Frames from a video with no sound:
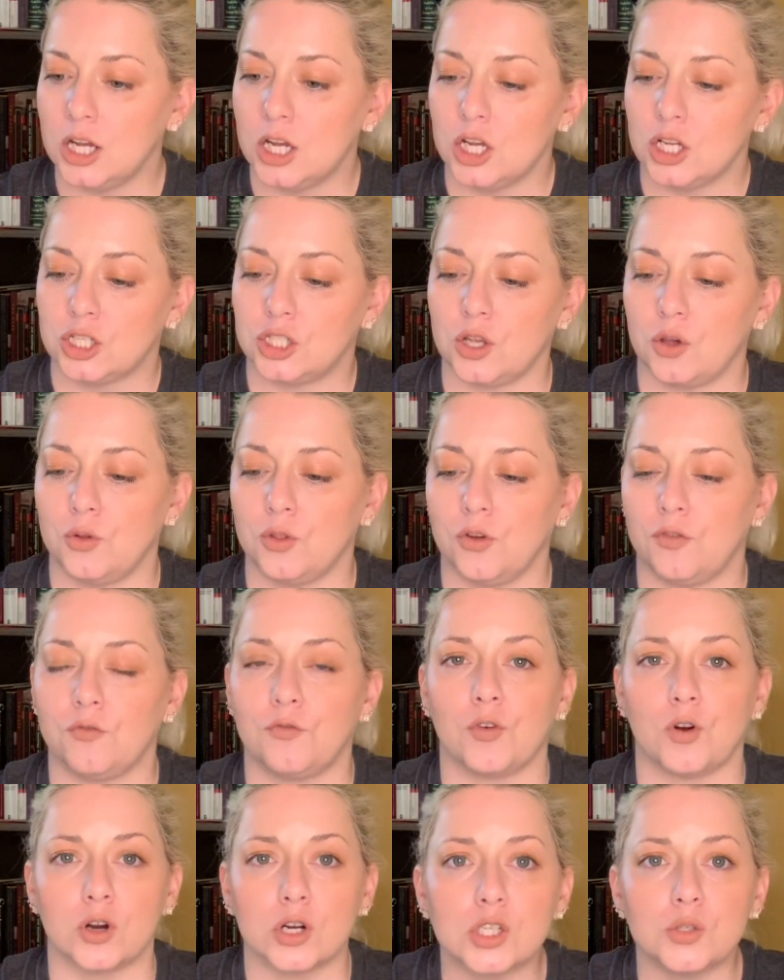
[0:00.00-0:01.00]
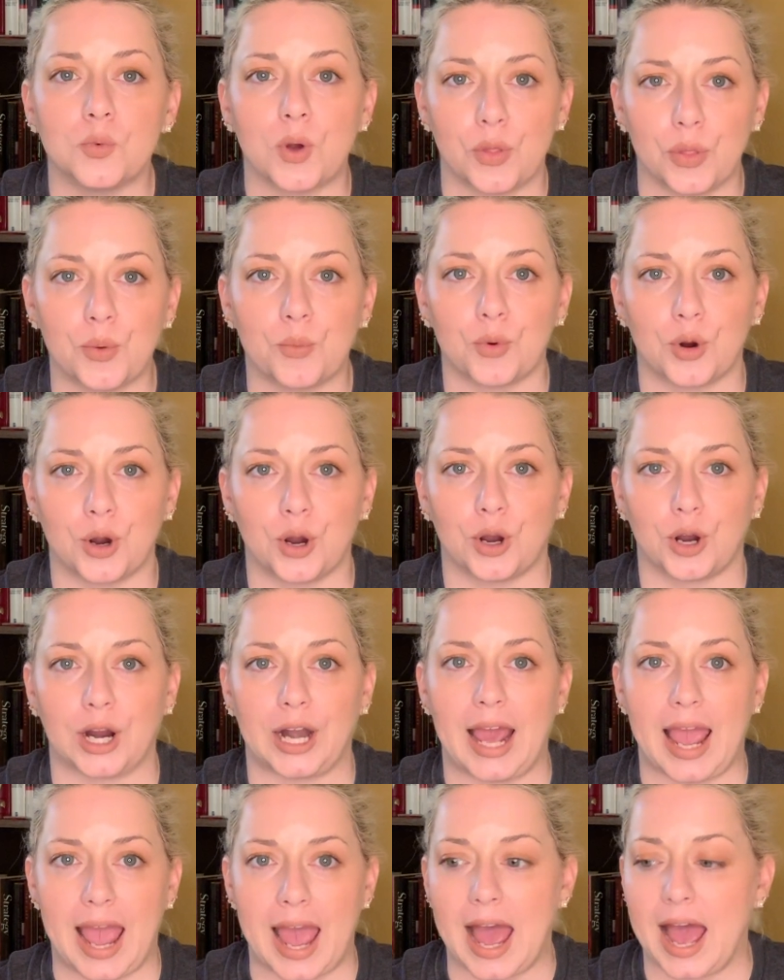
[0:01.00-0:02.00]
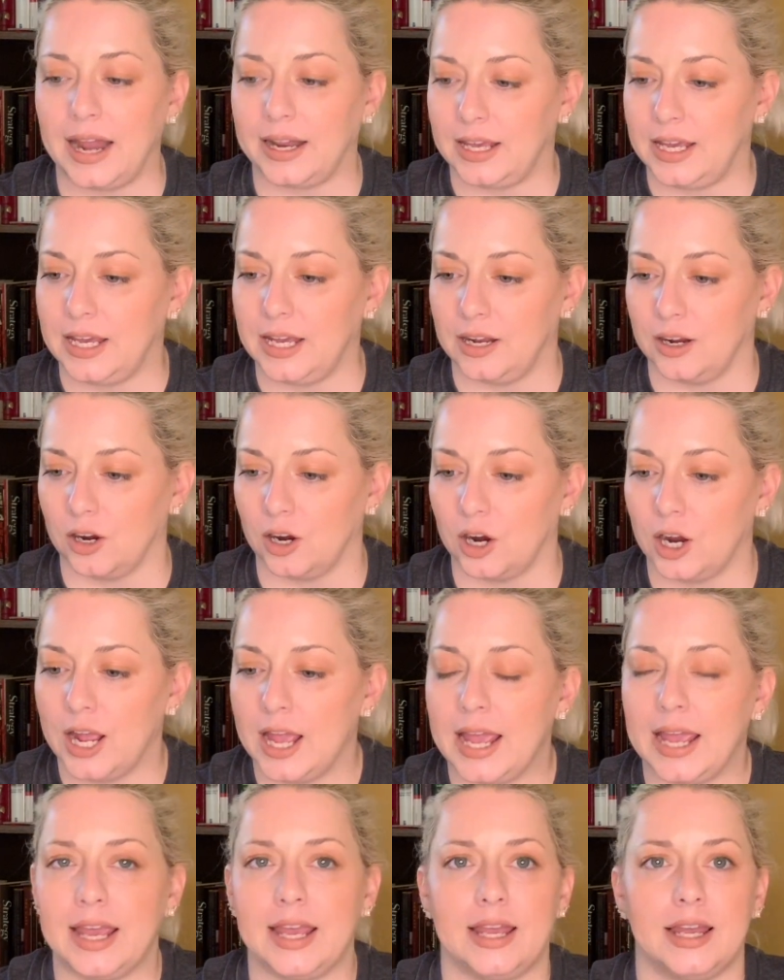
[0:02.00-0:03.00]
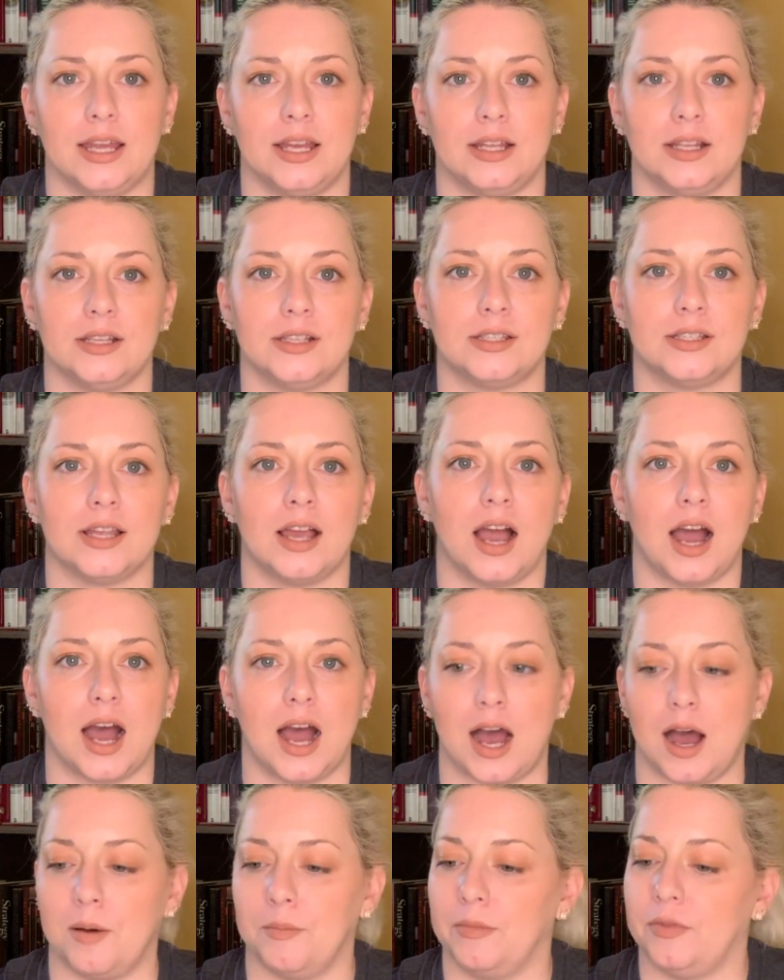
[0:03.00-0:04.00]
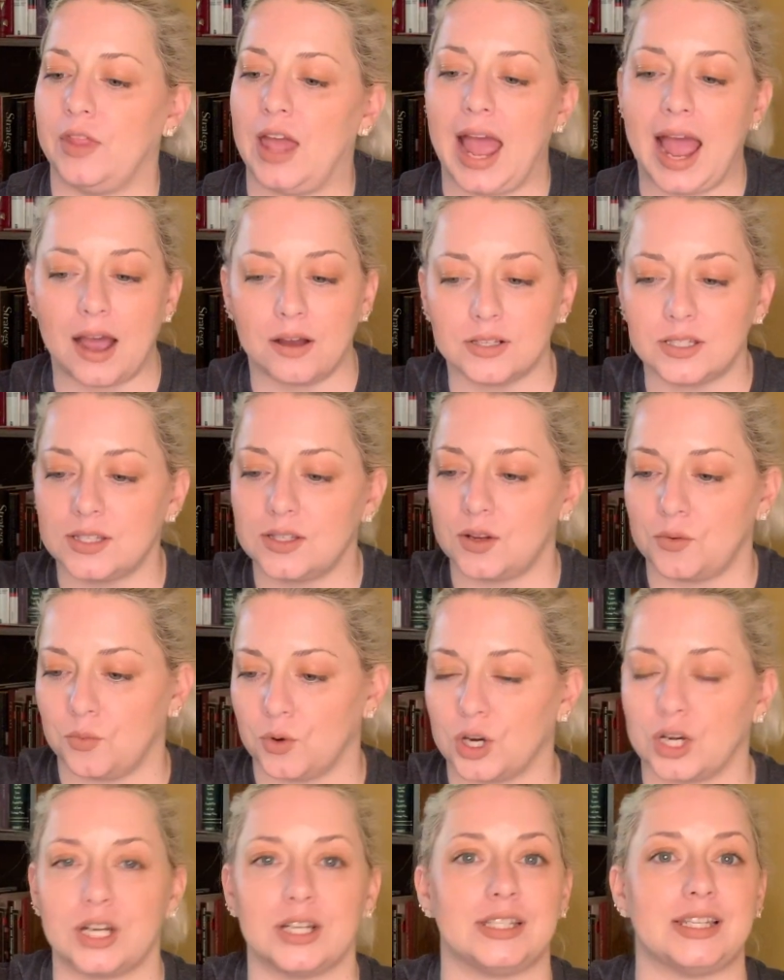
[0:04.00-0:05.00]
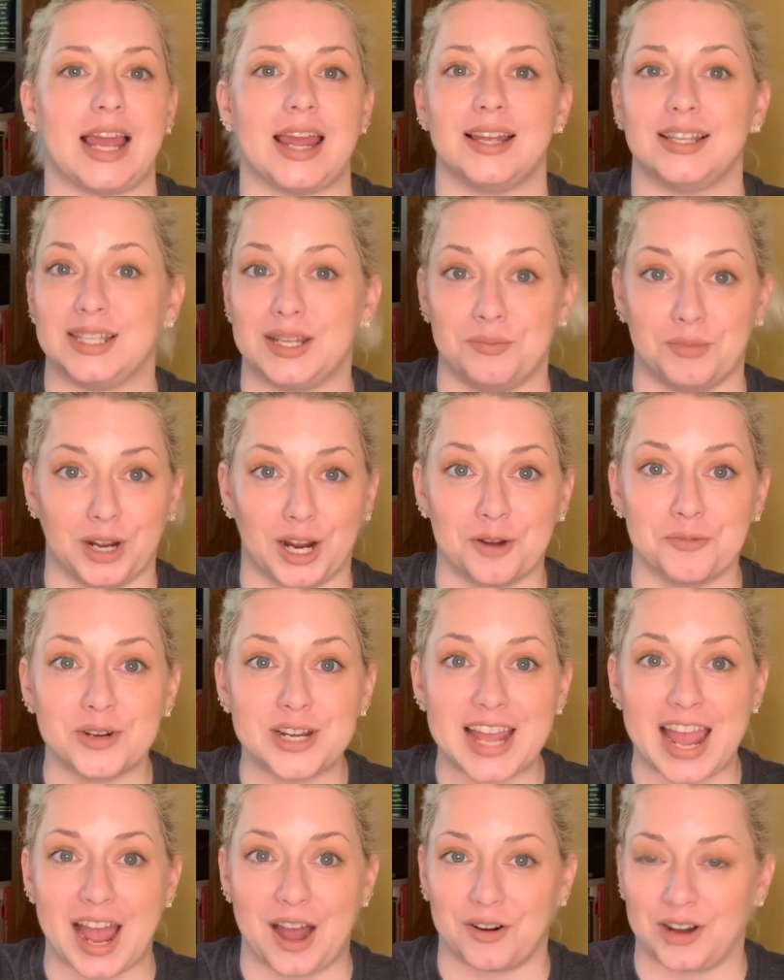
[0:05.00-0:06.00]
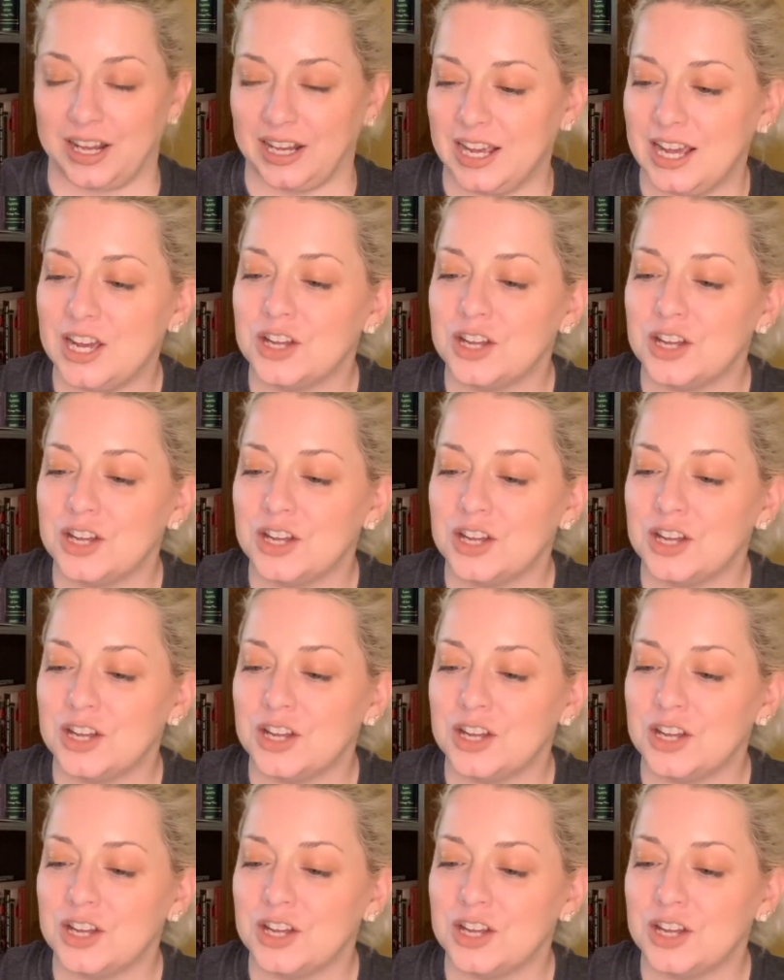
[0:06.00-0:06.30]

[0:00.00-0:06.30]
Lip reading: So the first one that we're going to add here is the house we're going to say is in Montgomery County.